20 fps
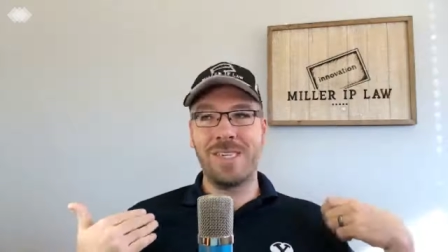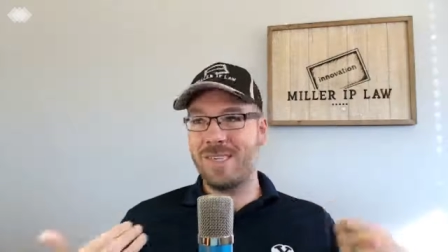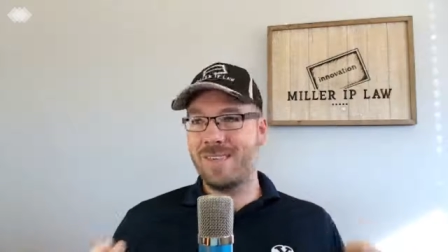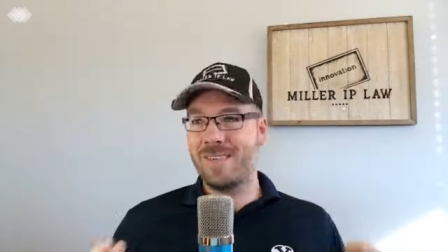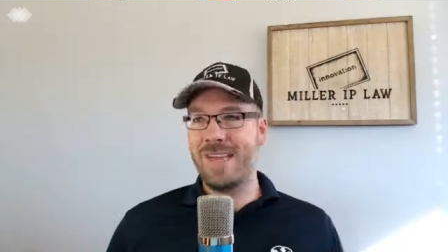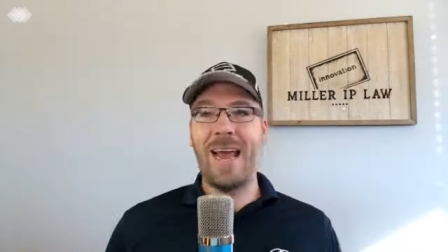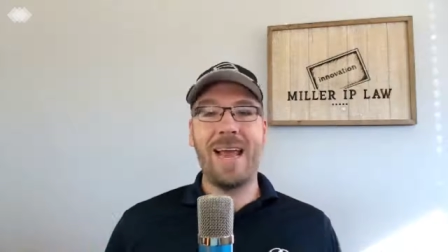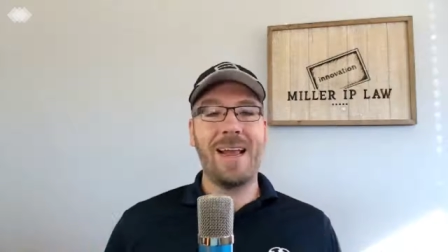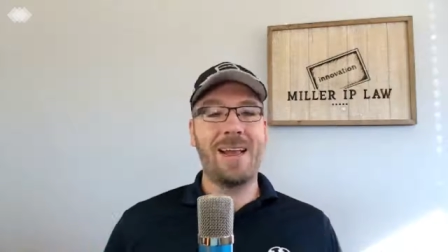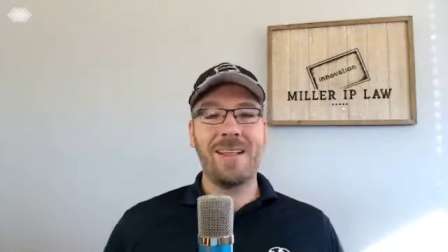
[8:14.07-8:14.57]

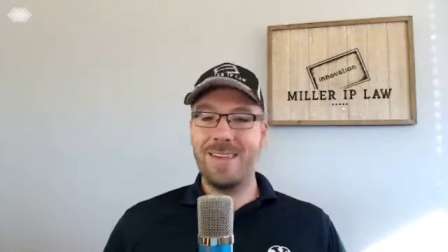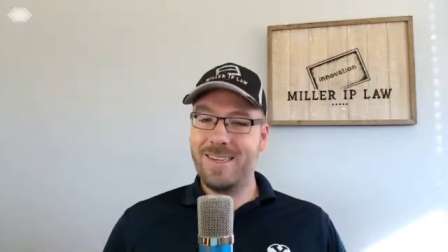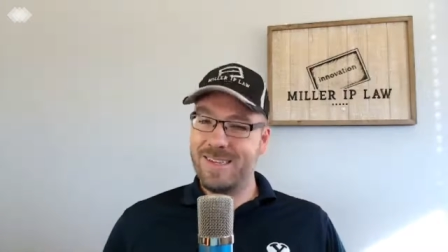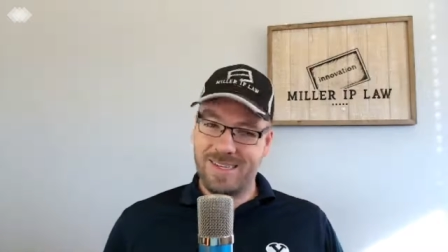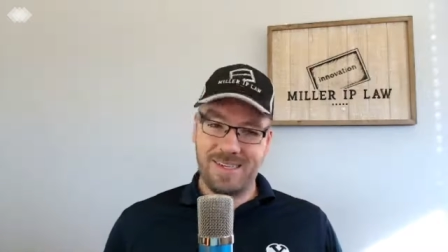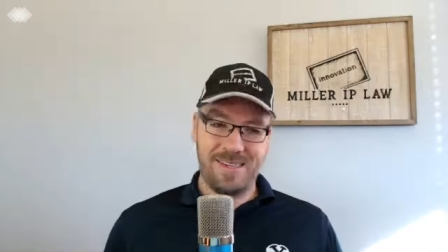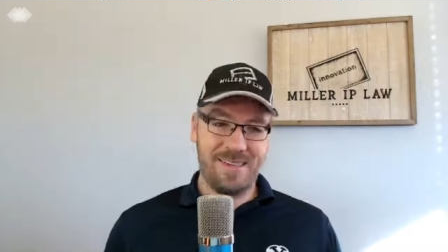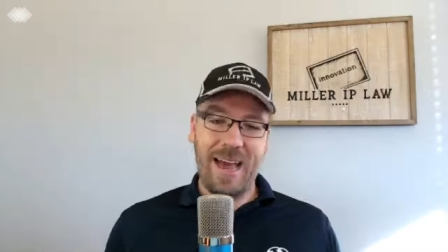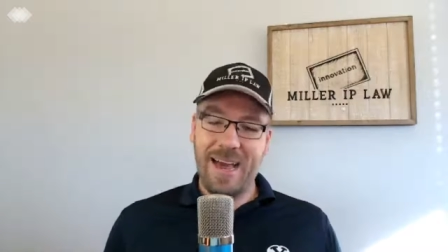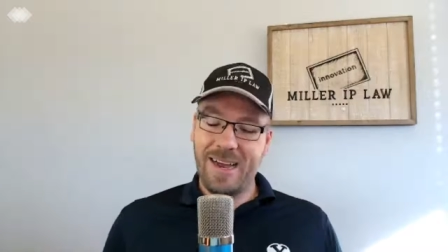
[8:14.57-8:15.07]
exactly the
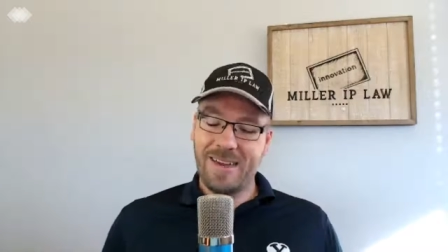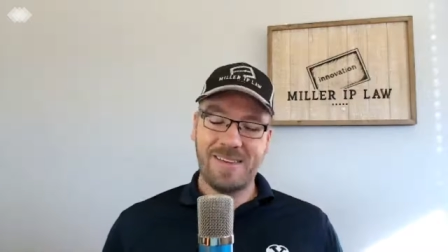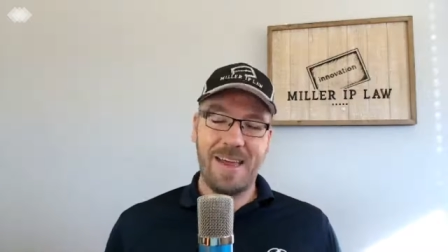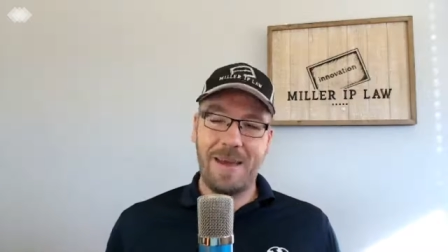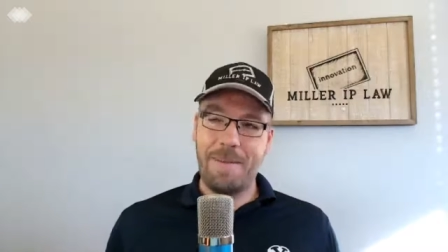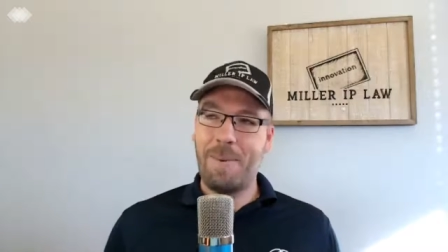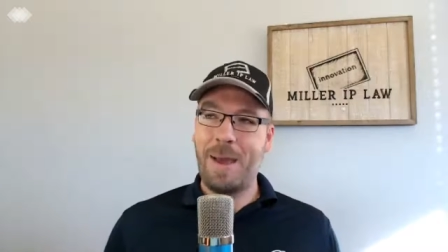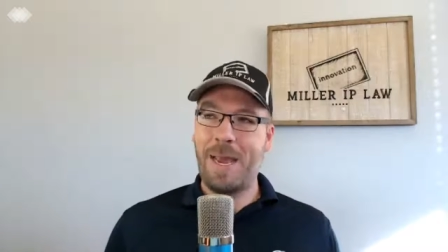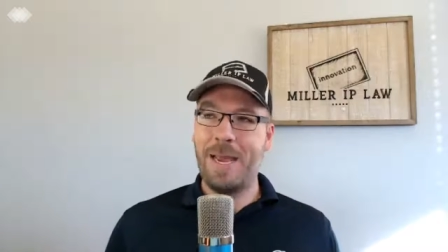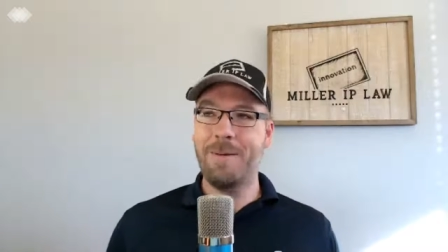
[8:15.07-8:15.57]
exact
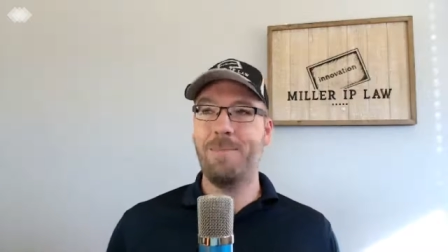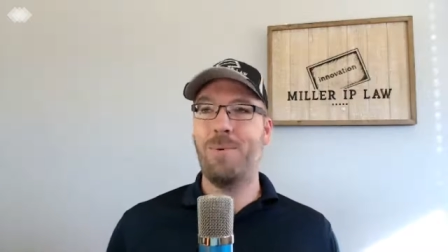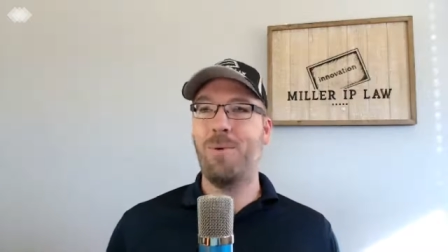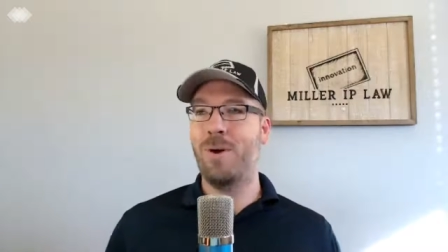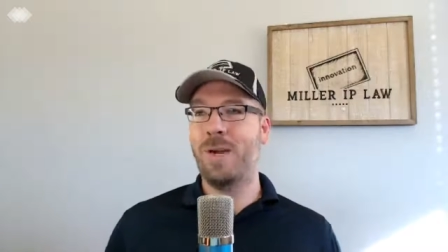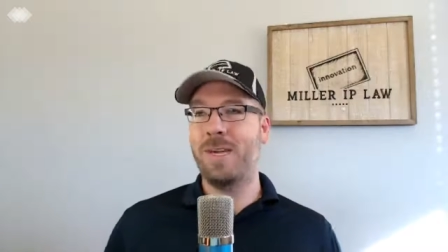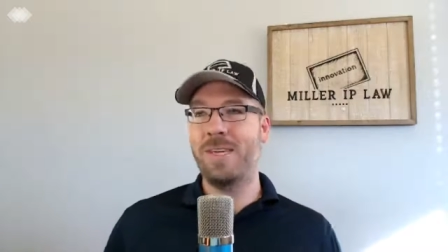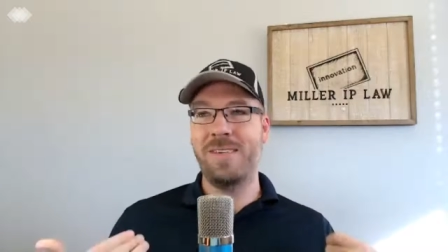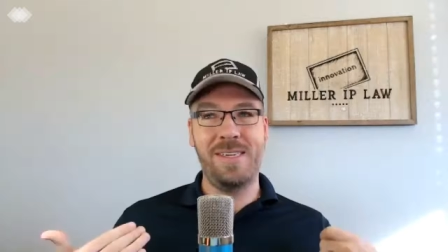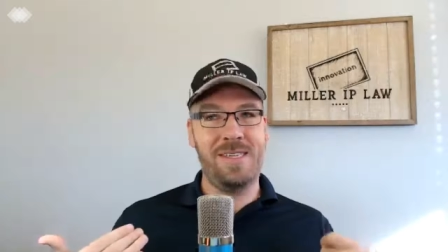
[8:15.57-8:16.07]
same pain
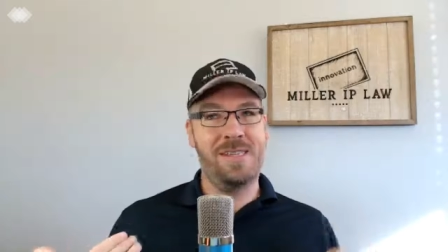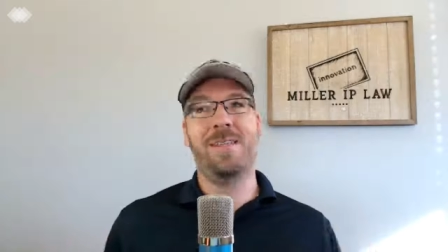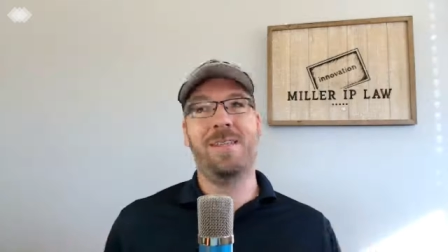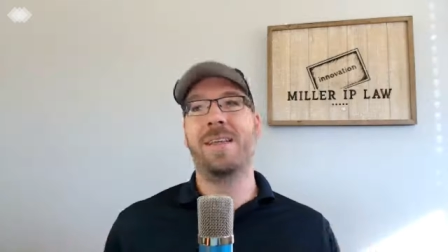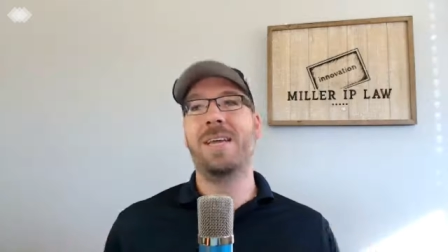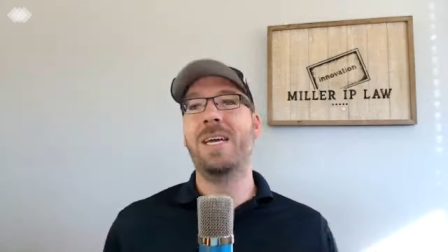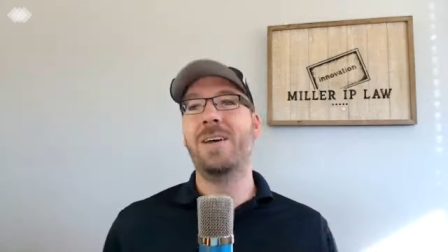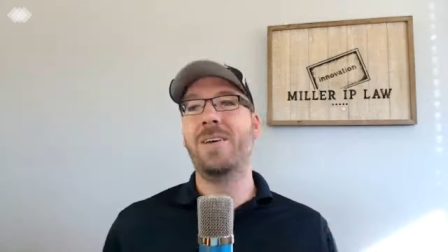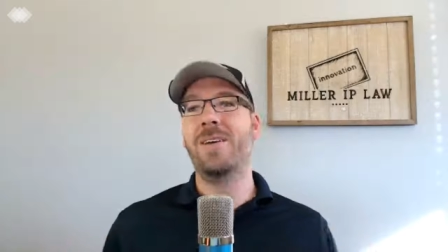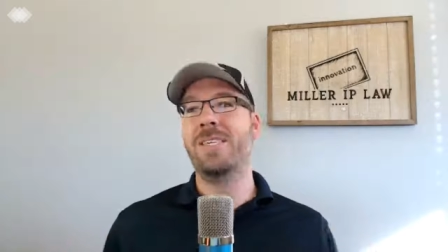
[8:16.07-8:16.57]
points in the
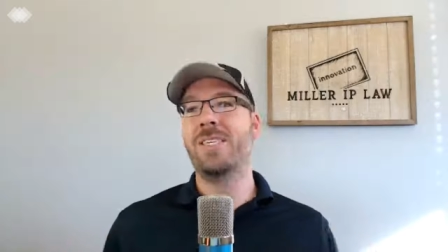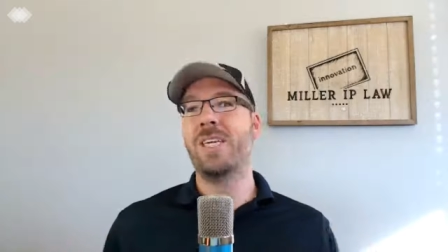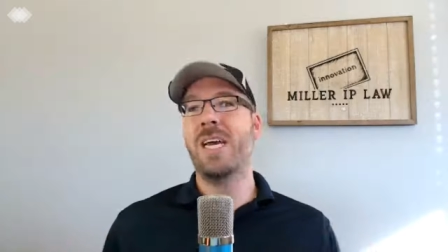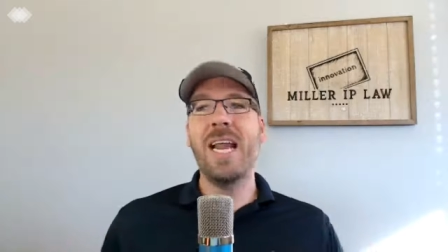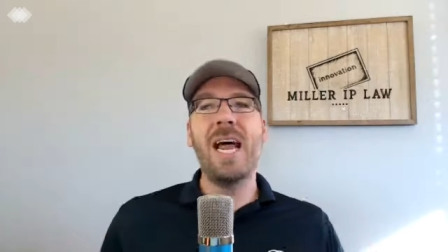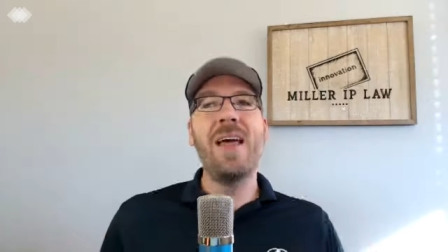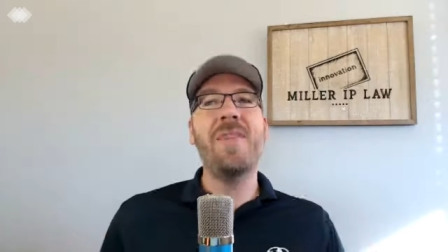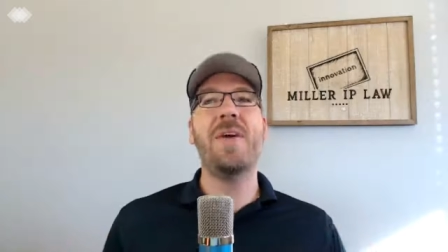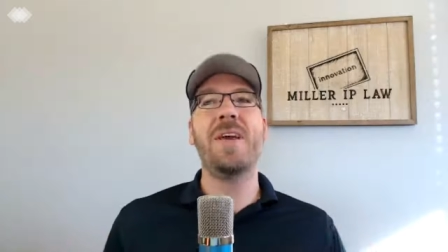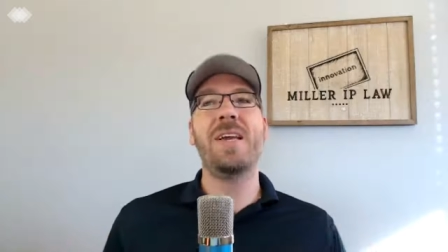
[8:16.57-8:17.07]
legal and
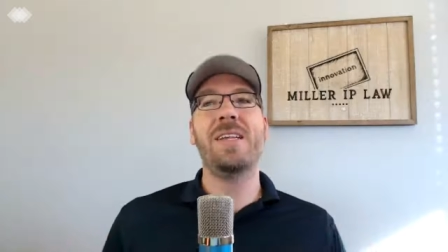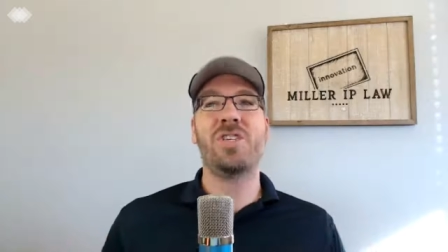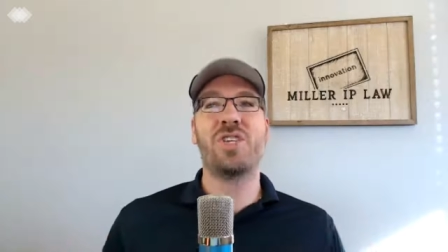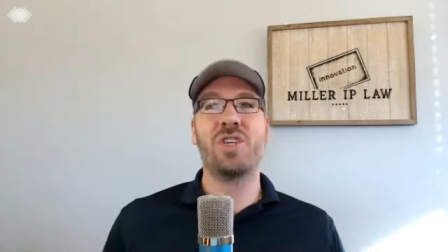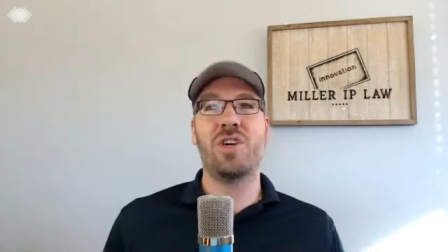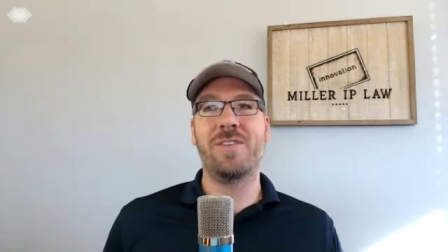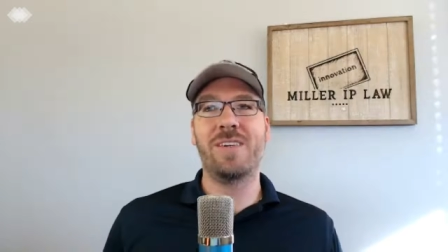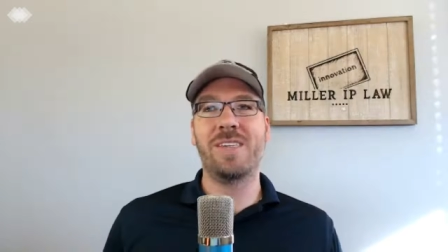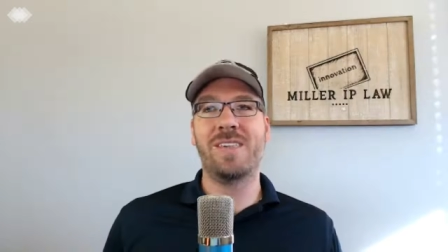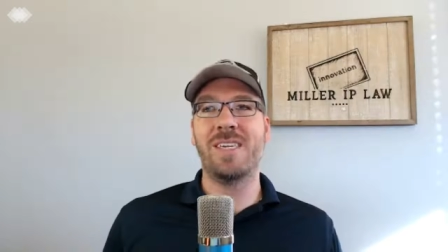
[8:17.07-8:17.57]
and I think
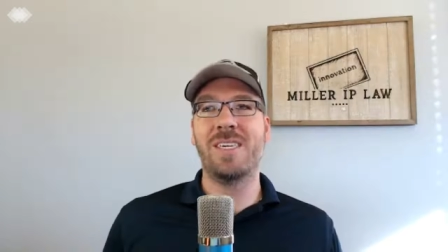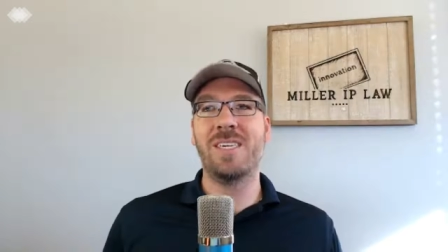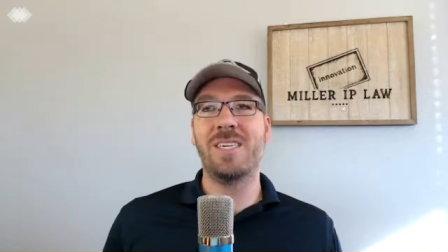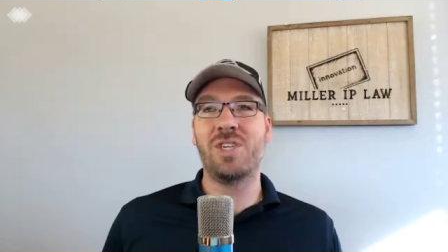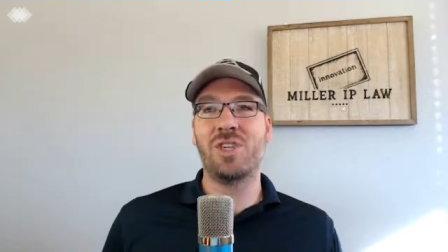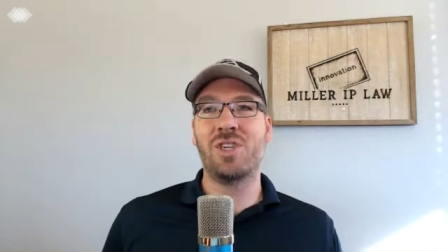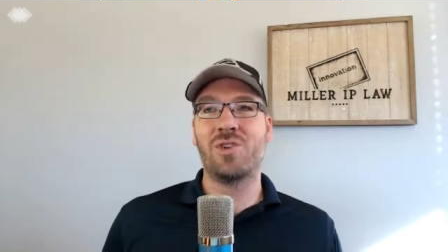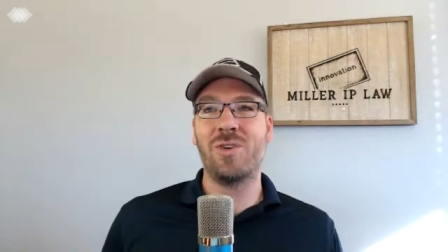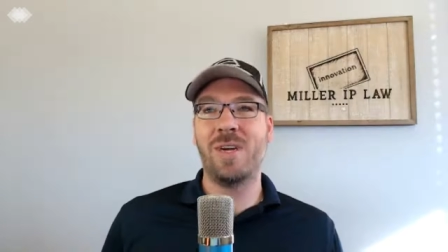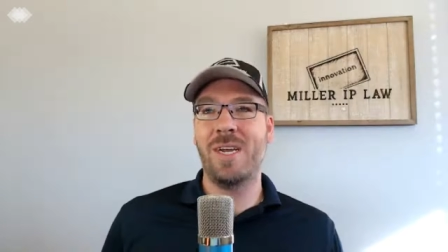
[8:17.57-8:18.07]
service
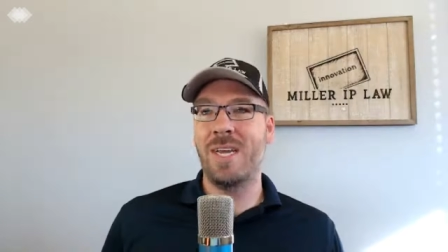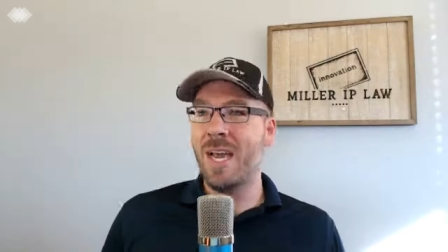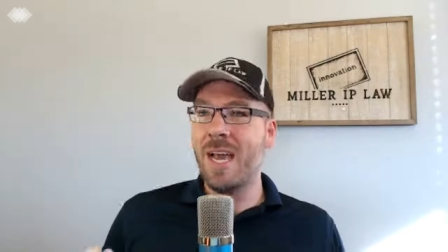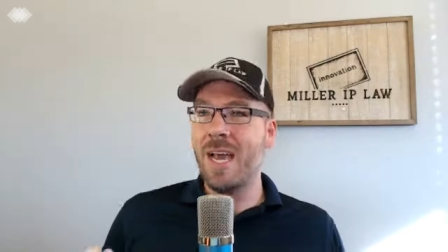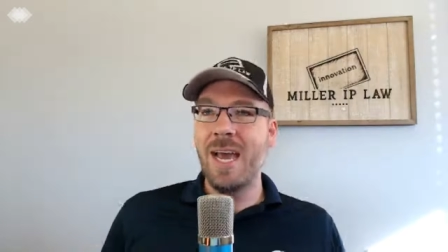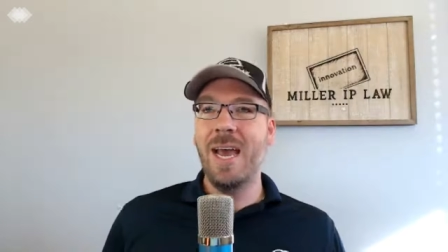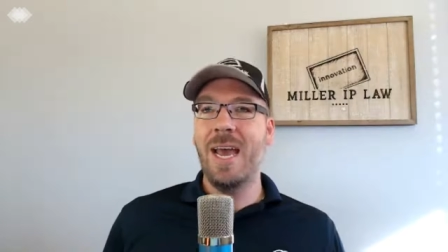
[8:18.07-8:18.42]
industry